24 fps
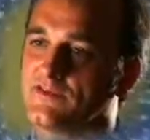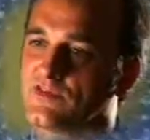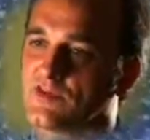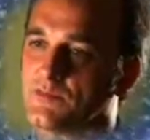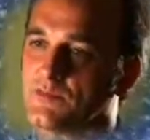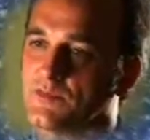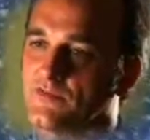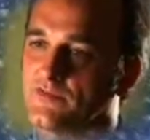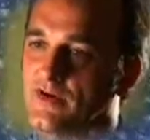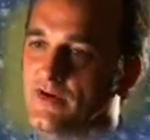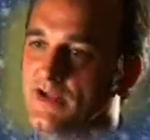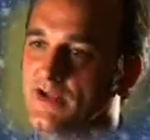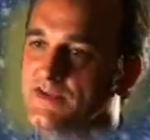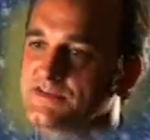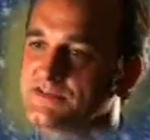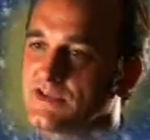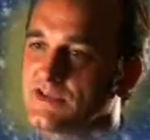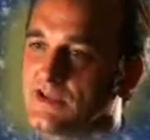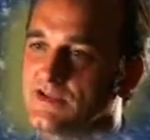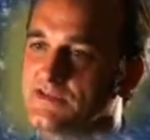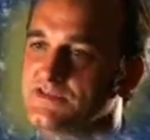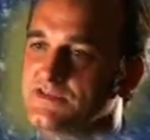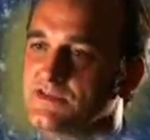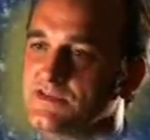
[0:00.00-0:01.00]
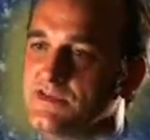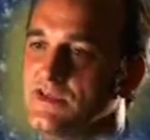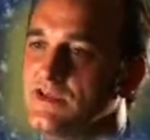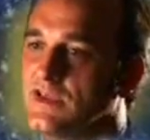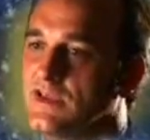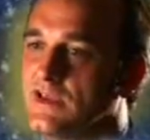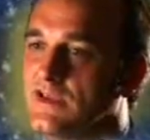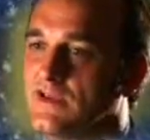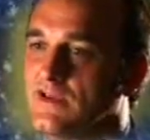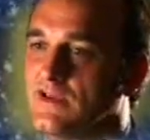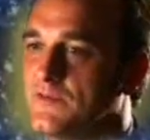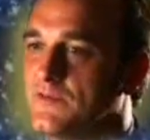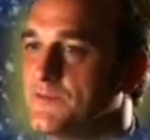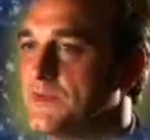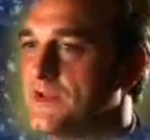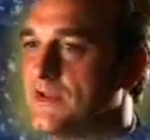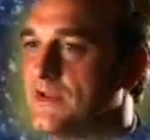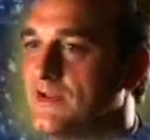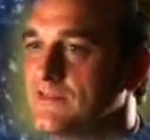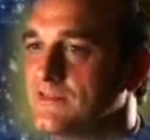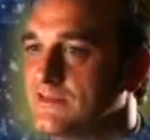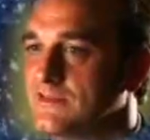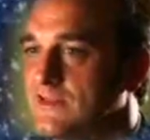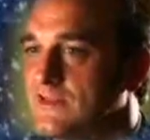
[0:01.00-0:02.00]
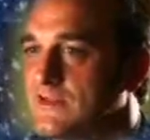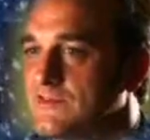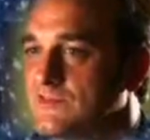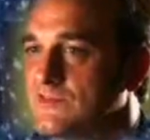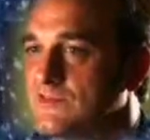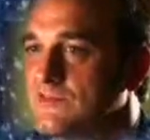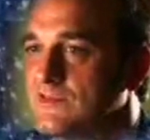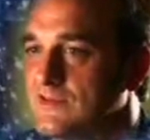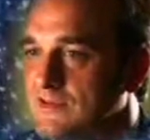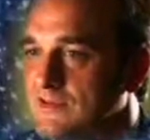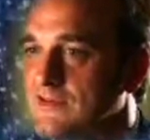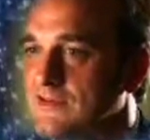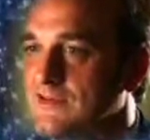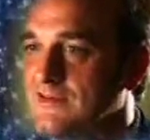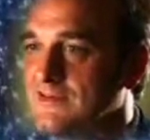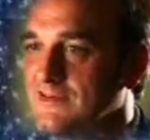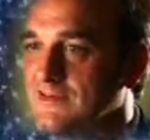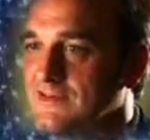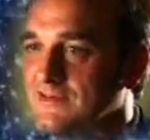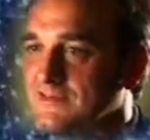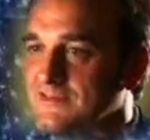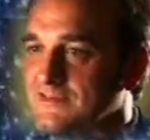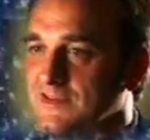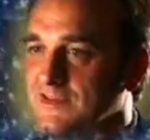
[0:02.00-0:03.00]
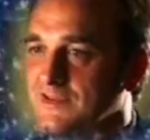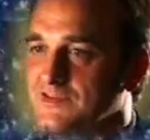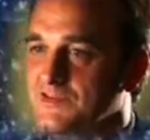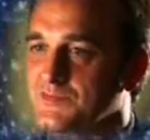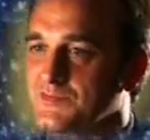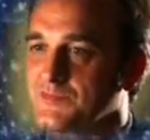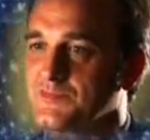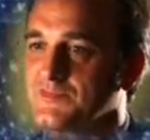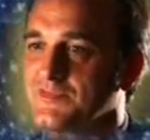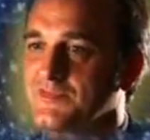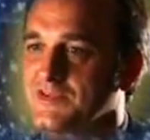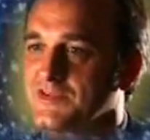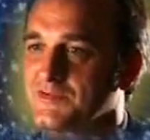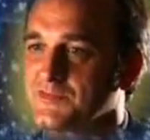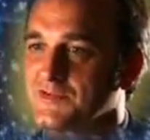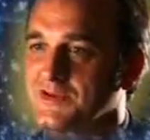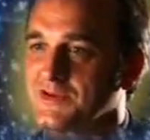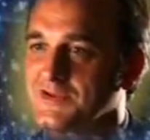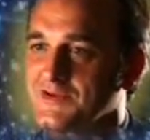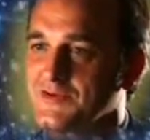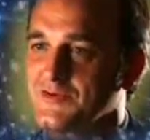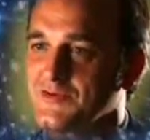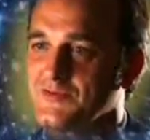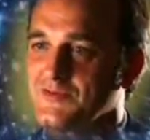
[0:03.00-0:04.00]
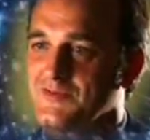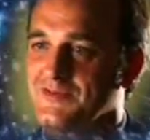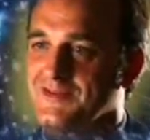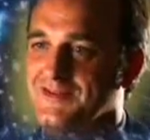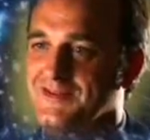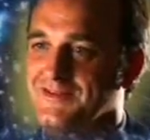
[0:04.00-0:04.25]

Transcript: some of Einstein's thinking. I mean, I think that's pretty cool.